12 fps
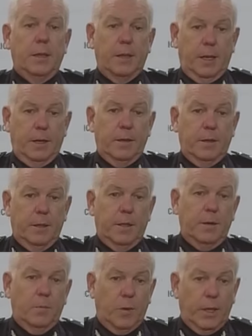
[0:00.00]
then
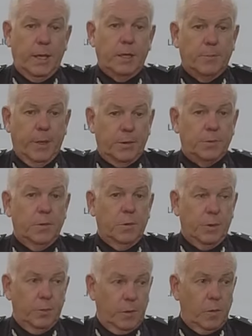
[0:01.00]
we need to make sure that
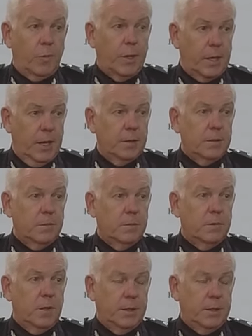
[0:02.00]
we're doing what we can to